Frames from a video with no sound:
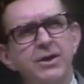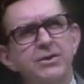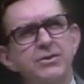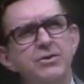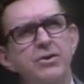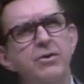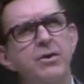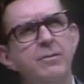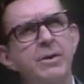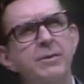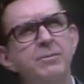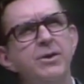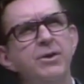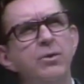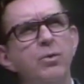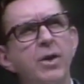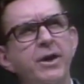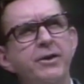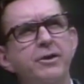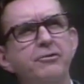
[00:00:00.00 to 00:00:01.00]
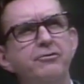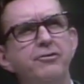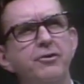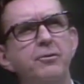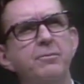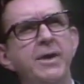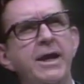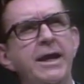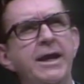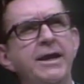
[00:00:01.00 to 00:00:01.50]
Do you remember the
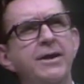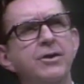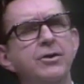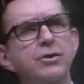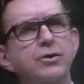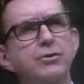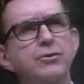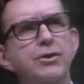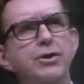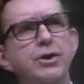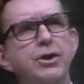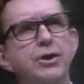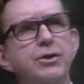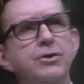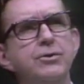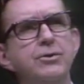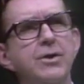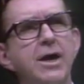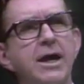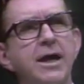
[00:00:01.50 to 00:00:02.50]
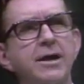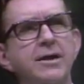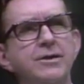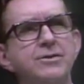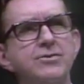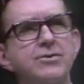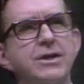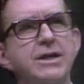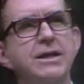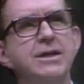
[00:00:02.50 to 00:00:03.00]
wonderful man who knew how to
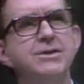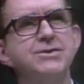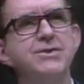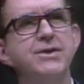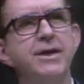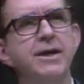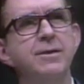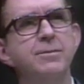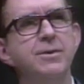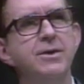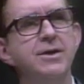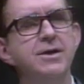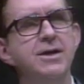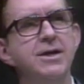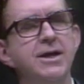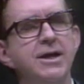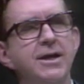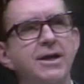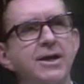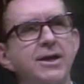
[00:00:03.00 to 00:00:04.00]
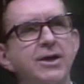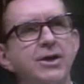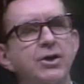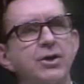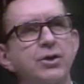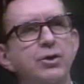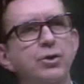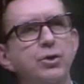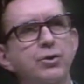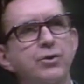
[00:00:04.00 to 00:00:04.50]
treat his neighbor,
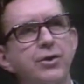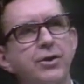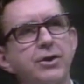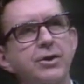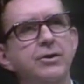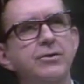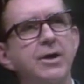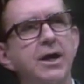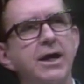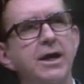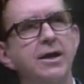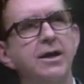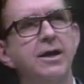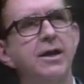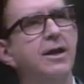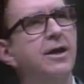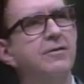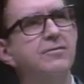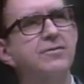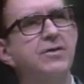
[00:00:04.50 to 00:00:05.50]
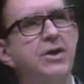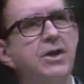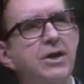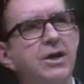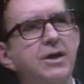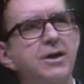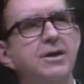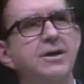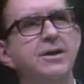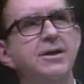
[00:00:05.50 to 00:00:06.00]
who knew how to love
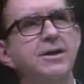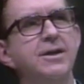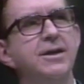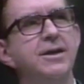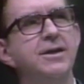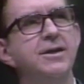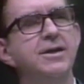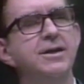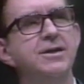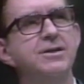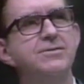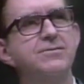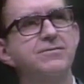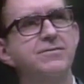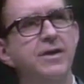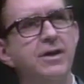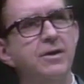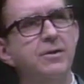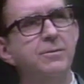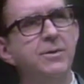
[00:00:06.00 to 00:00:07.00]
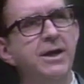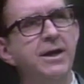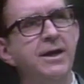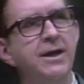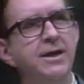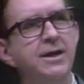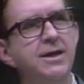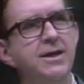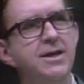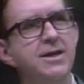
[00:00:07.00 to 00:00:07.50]
God and his fellow
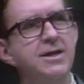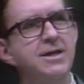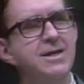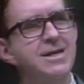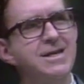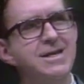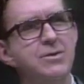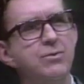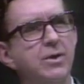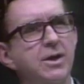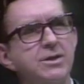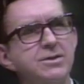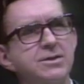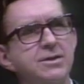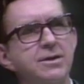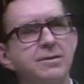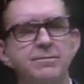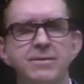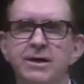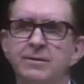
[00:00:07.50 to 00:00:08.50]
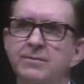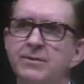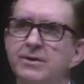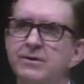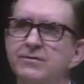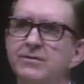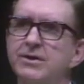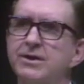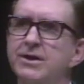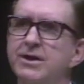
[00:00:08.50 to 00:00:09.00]
man? He wasn't a member
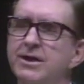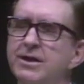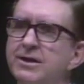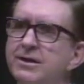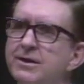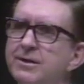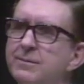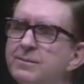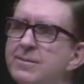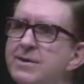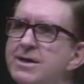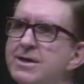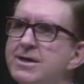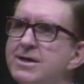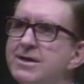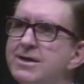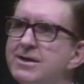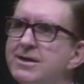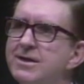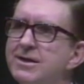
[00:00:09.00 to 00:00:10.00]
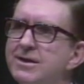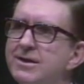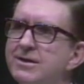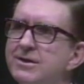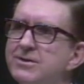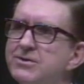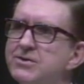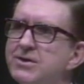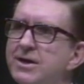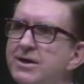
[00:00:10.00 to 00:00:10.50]
of the kingdom.
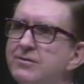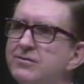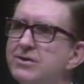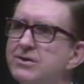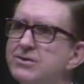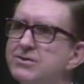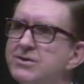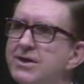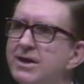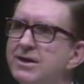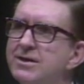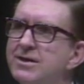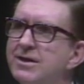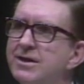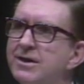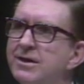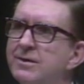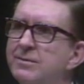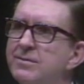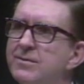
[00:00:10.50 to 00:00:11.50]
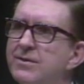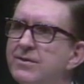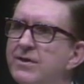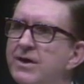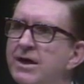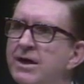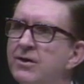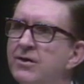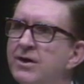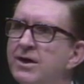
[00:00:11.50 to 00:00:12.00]
The Savior said to him,
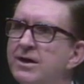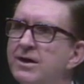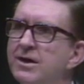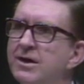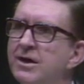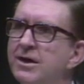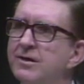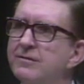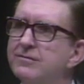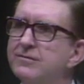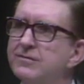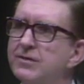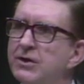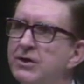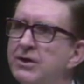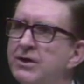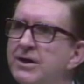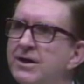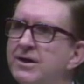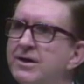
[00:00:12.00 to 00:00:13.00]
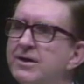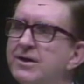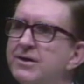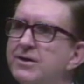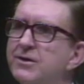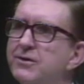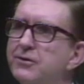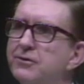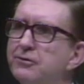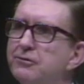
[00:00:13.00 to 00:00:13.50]
Thou art not far
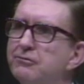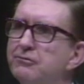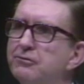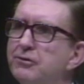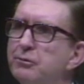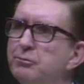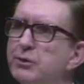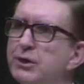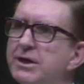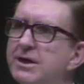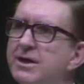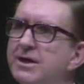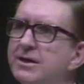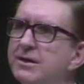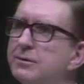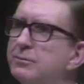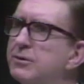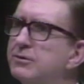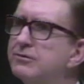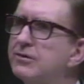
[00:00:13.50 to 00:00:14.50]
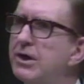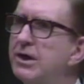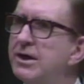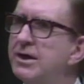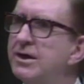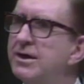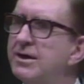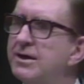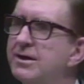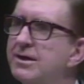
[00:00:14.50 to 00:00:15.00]
from the kingdom of
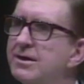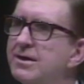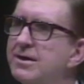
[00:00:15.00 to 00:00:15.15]
God.